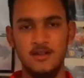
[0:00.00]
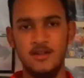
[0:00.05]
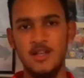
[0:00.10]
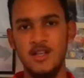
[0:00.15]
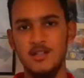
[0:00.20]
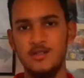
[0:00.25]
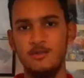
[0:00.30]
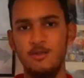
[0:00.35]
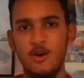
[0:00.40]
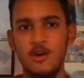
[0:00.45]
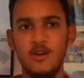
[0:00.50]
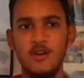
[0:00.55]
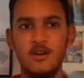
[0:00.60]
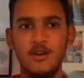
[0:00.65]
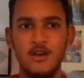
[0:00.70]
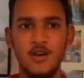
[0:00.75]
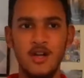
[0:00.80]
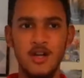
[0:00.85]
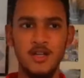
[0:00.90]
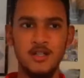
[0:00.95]
There's not a
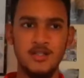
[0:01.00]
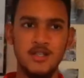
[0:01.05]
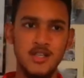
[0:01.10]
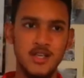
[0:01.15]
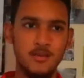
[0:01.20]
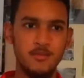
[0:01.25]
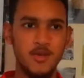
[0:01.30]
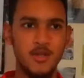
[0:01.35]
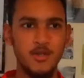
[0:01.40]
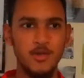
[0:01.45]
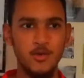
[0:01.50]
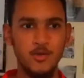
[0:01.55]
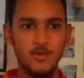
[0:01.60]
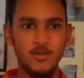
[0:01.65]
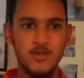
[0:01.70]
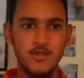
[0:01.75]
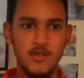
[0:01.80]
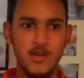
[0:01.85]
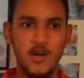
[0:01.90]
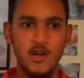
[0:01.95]
team that
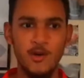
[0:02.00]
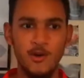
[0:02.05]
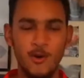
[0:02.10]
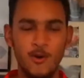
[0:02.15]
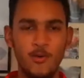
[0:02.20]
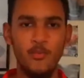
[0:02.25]
uses a low